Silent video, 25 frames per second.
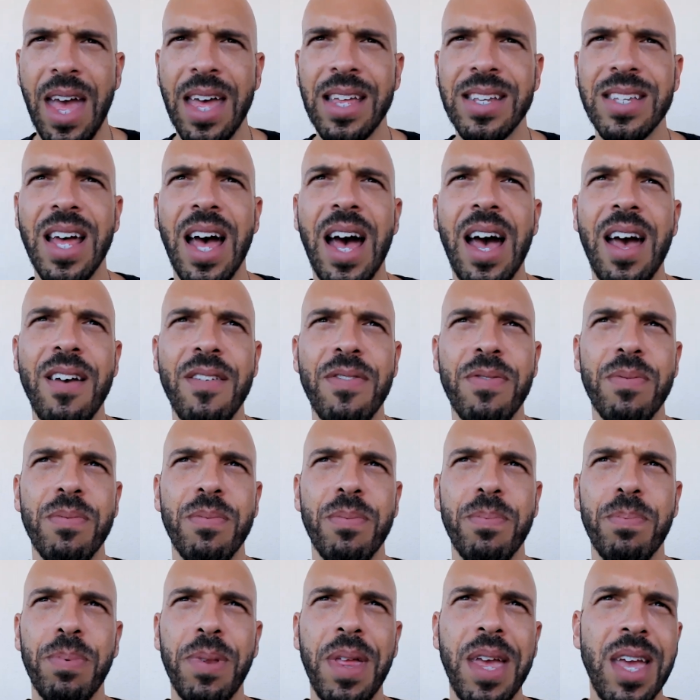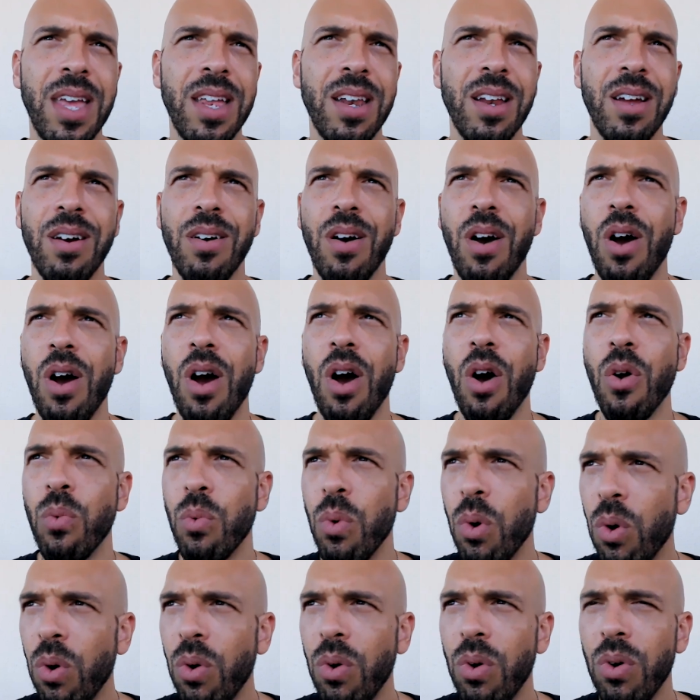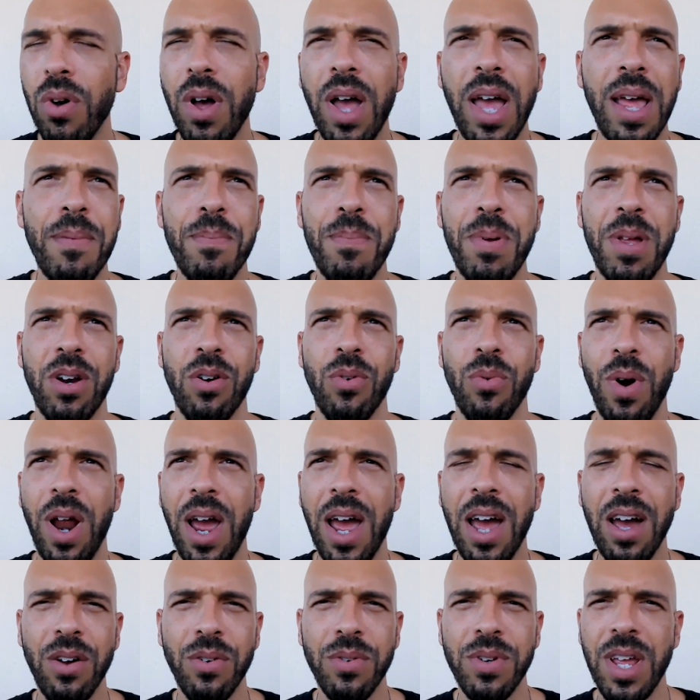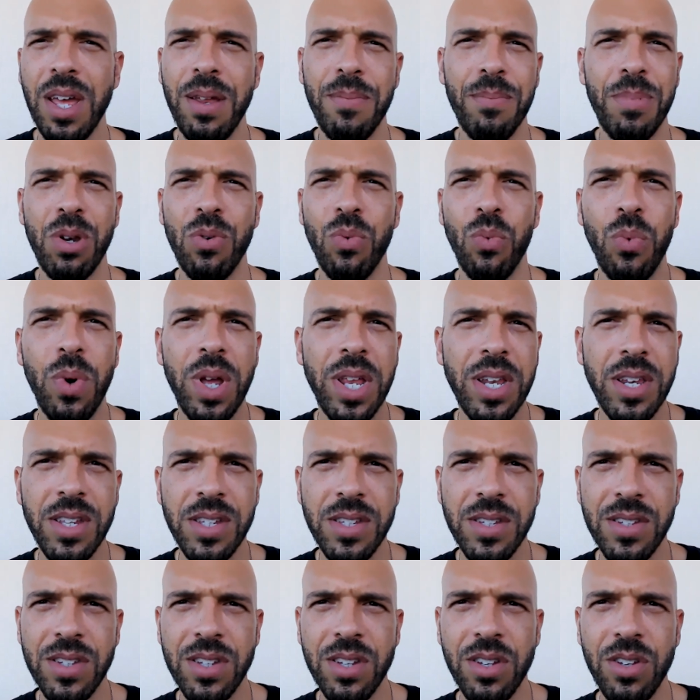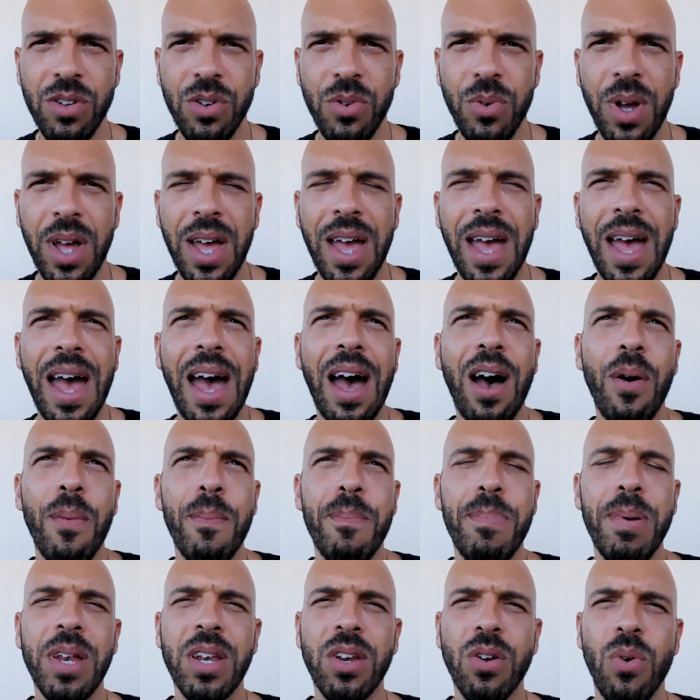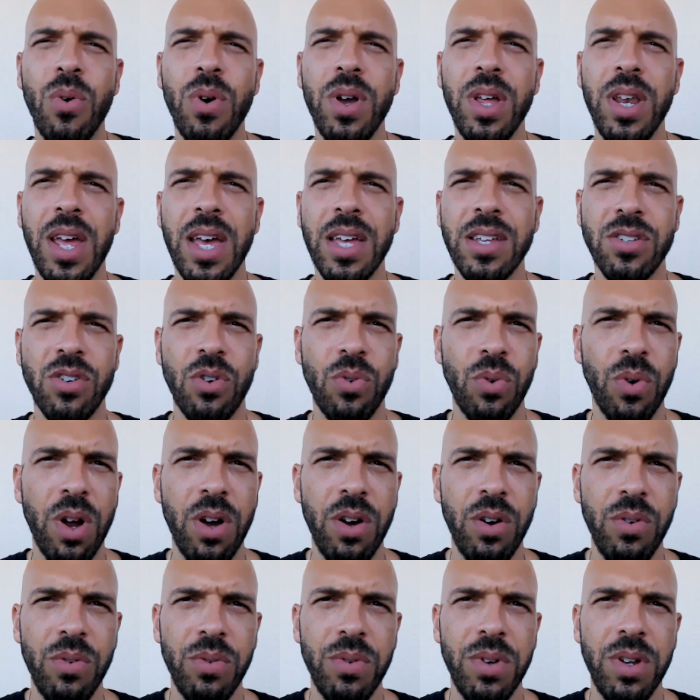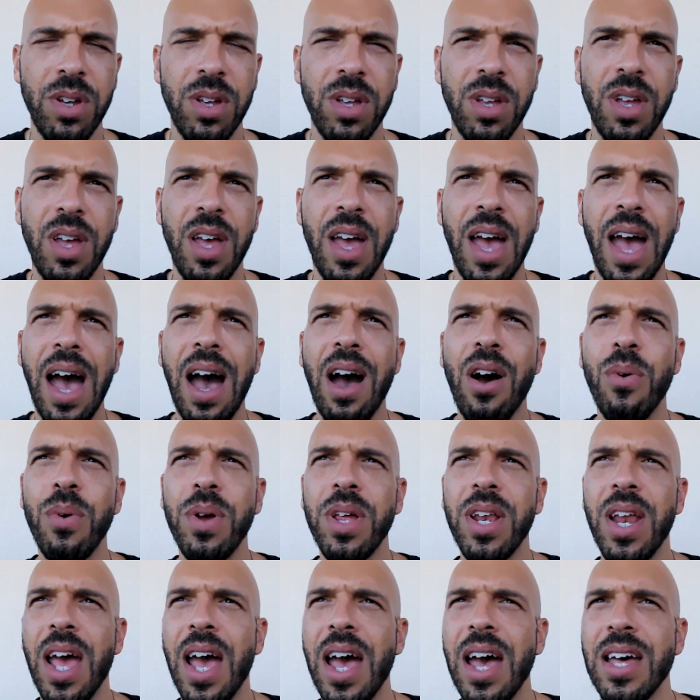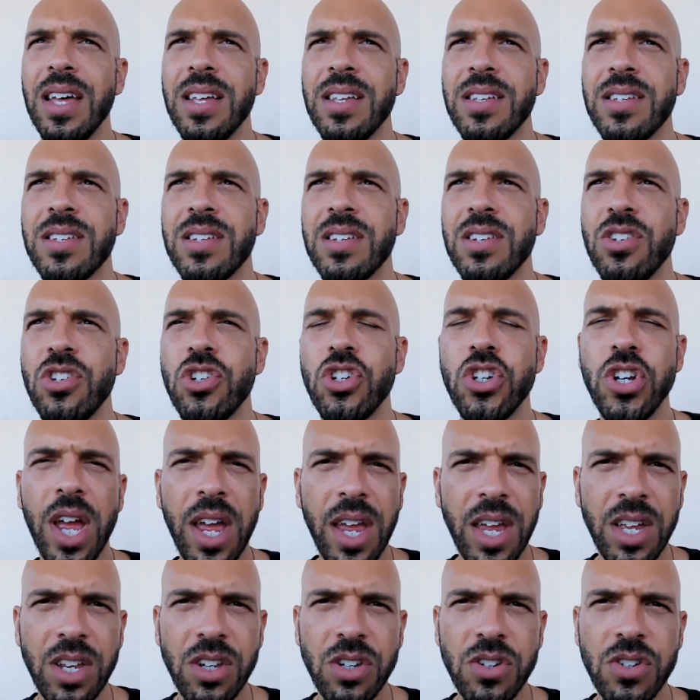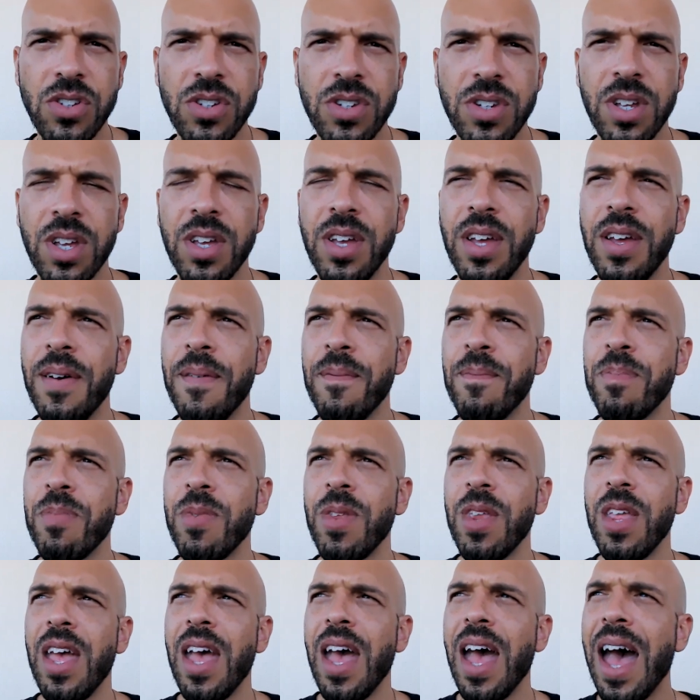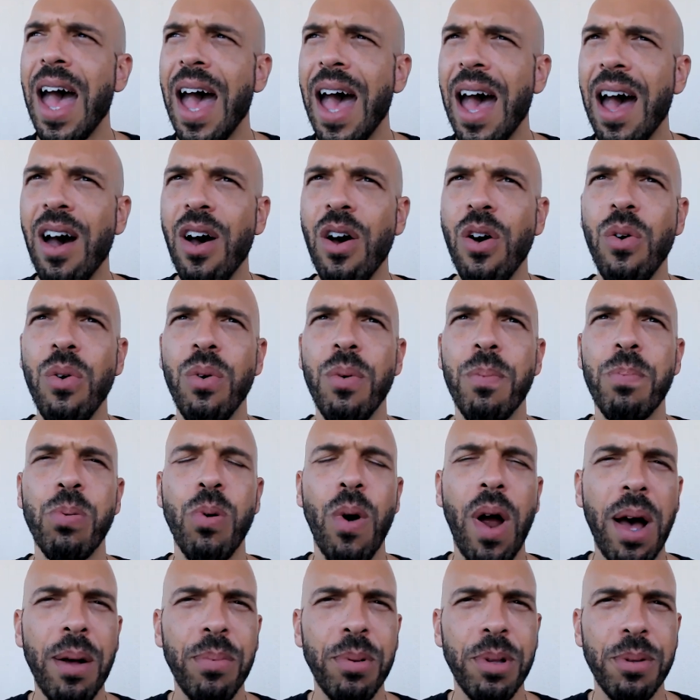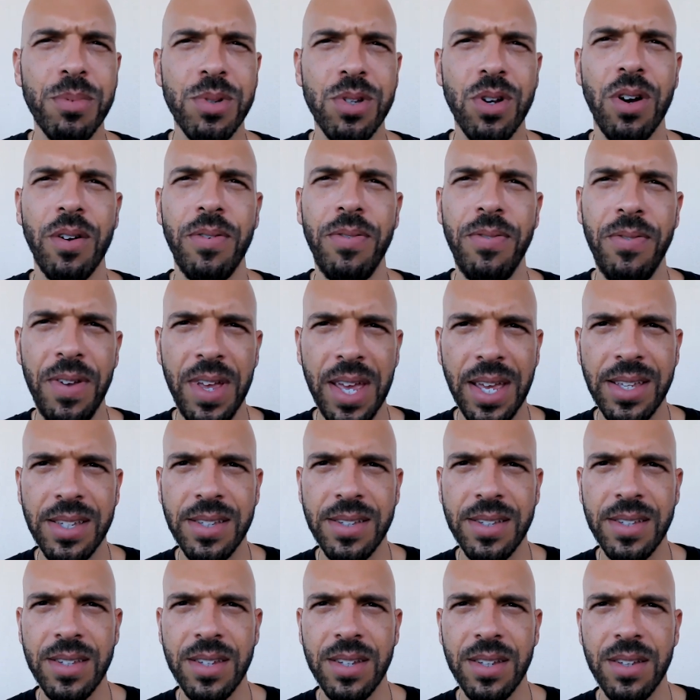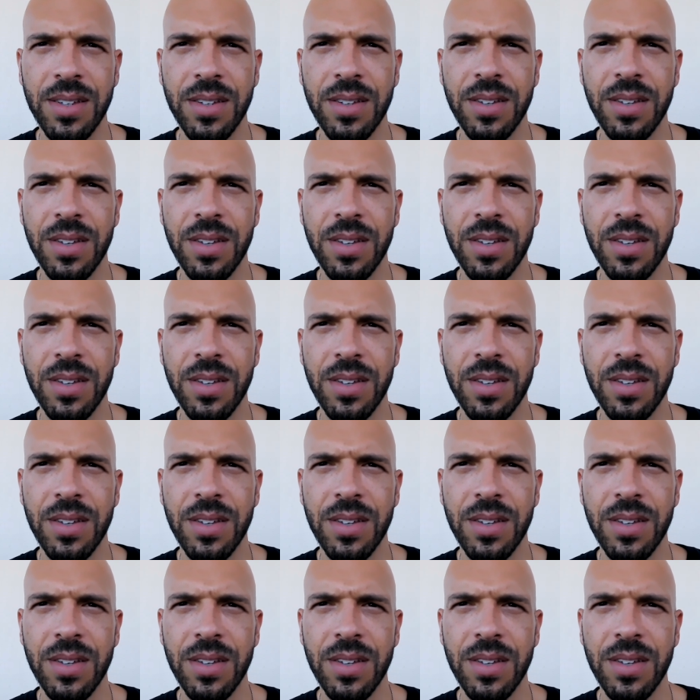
as I've played a role and been around and been witness to how Bitcoin has grown, how it has changed, how problems are fixed